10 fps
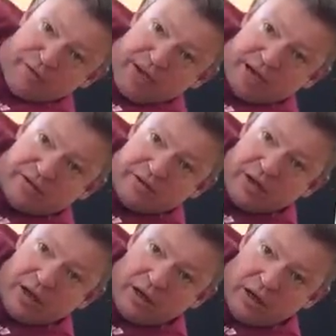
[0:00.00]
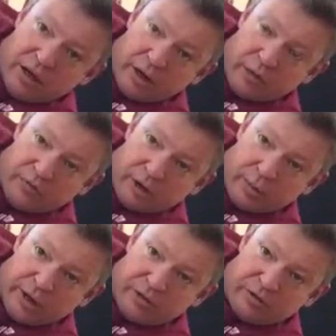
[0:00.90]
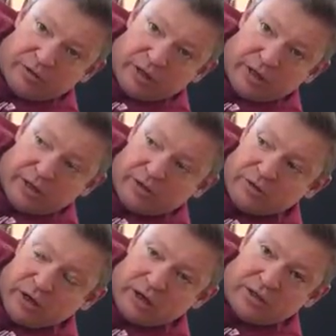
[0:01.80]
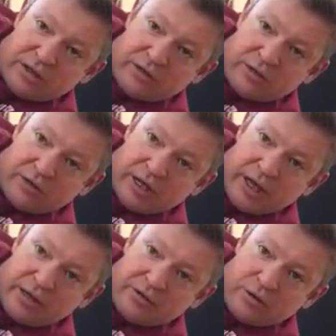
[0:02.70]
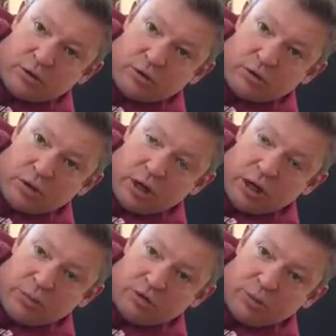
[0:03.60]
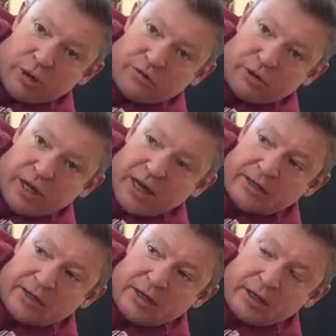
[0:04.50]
effect, and hopefully you'll be able to see that it's easier to get your arms up over your head